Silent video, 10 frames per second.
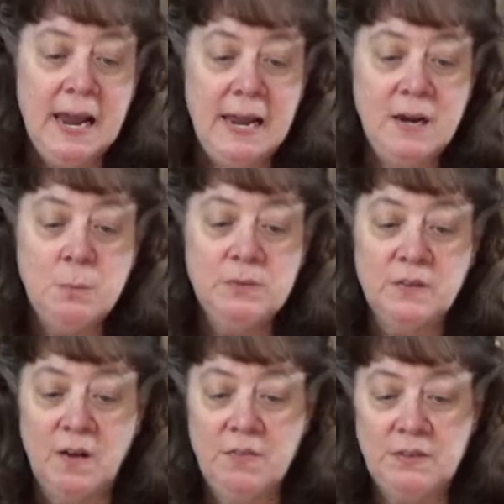and it was
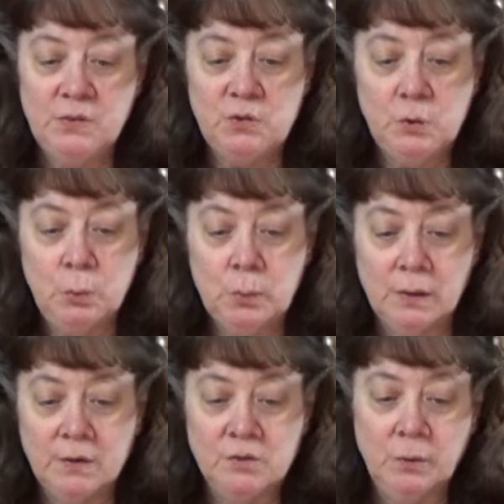on this
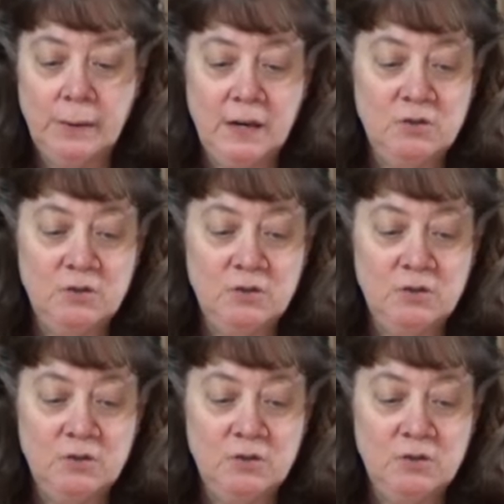tour, during a